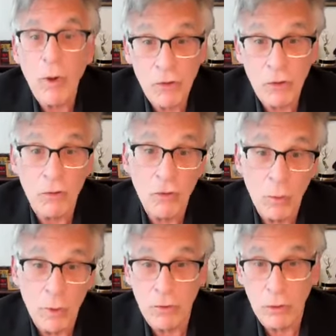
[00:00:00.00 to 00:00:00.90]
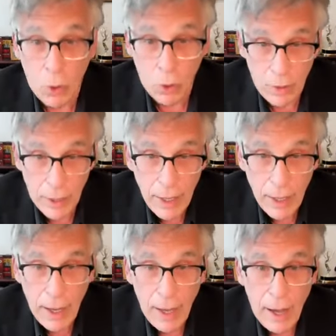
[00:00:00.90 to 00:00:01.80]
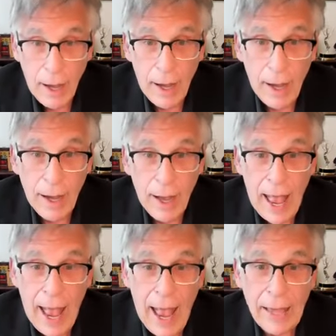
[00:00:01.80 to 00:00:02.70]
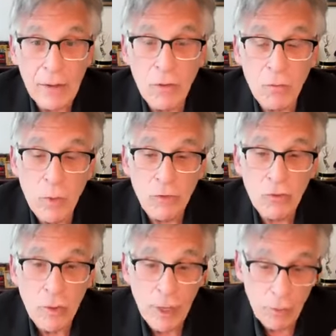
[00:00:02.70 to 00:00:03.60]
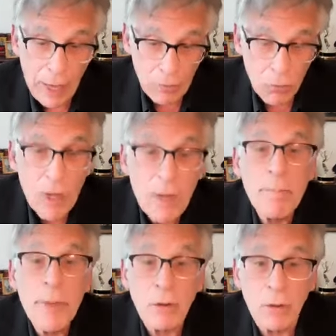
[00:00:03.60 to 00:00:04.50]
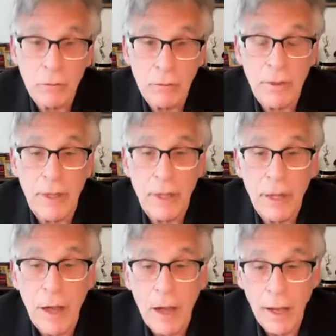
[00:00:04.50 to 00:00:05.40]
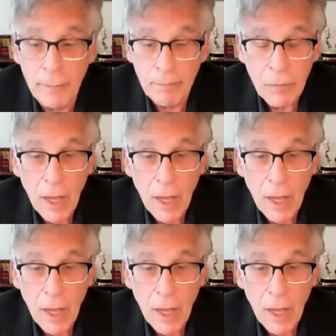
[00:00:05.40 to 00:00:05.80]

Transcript: Russia to its glory uh, and retreat and rebuild the um,